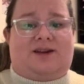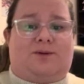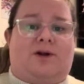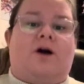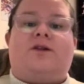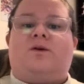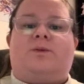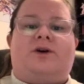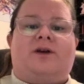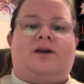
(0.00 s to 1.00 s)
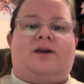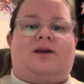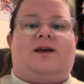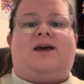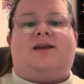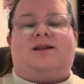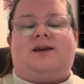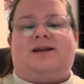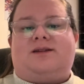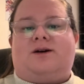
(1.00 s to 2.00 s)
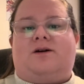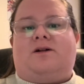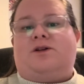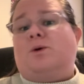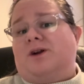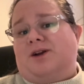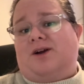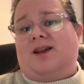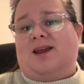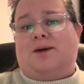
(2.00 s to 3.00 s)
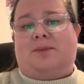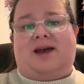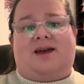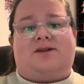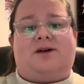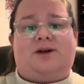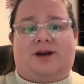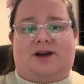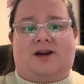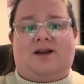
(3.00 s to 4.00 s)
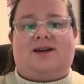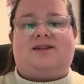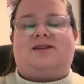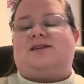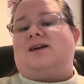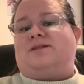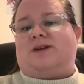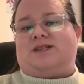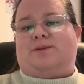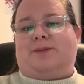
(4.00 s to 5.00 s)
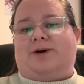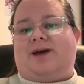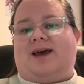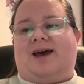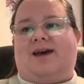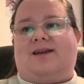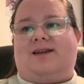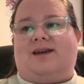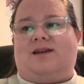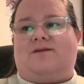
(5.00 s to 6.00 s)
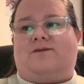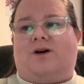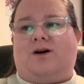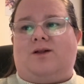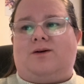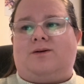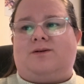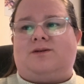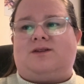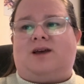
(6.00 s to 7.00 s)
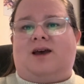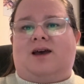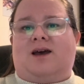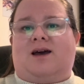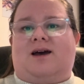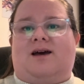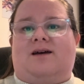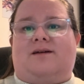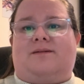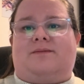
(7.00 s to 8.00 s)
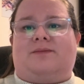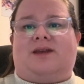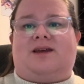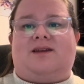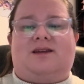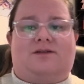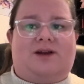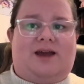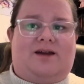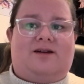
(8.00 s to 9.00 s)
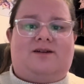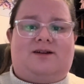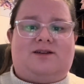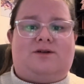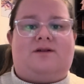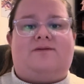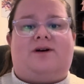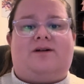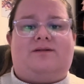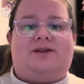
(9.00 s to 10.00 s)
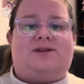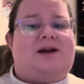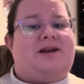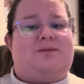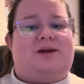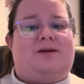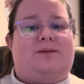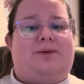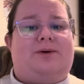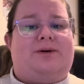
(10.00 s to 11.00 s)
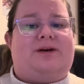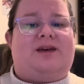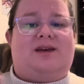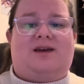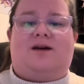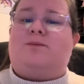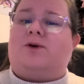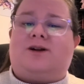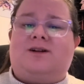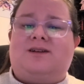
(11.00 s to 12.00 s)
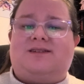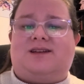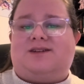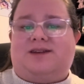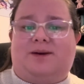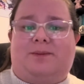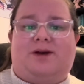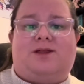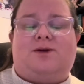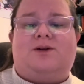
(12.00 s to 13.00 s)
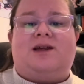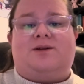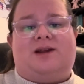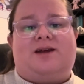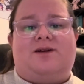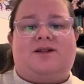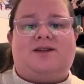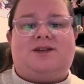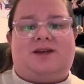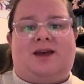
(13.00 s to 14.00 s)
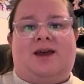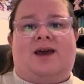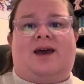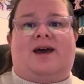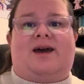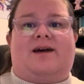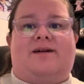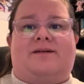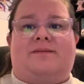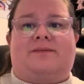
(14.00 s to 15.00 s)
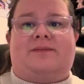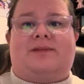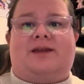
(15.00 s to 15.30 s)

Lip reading: to an audiobook, and it's called Toward Eternity by Anoton. It's a science fiction book, and it follows different characters who are involved in trying to make people immortal, essentially, but through nanotechnology. So